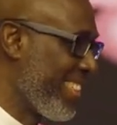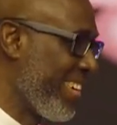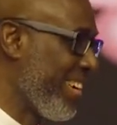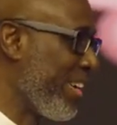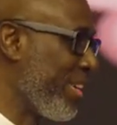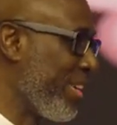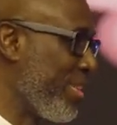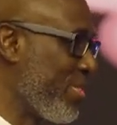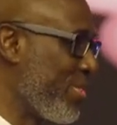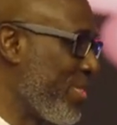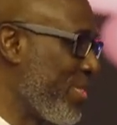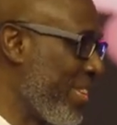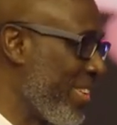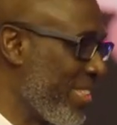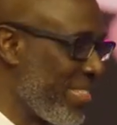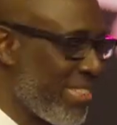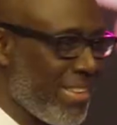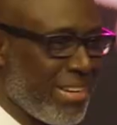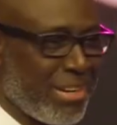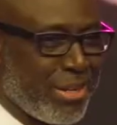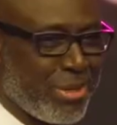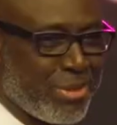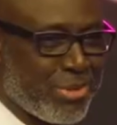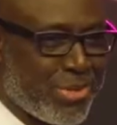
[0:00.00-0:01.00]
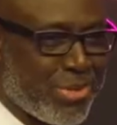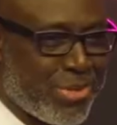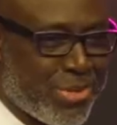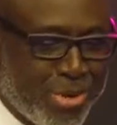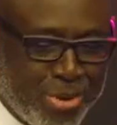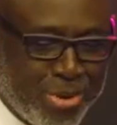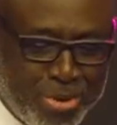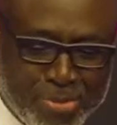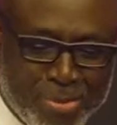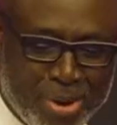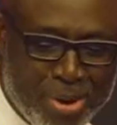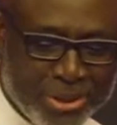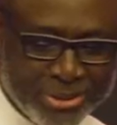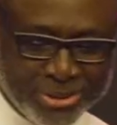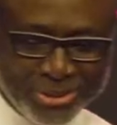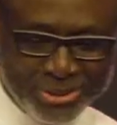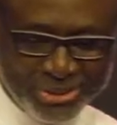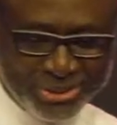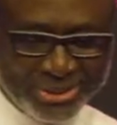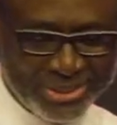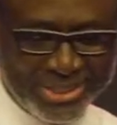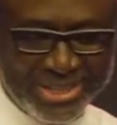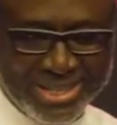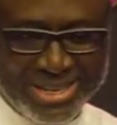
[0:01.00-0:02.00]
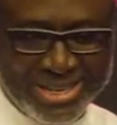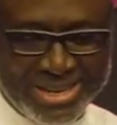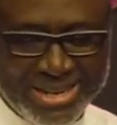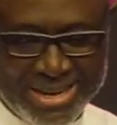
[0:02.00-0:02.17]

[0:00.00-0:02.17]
Thank you, sir. Thank you so much.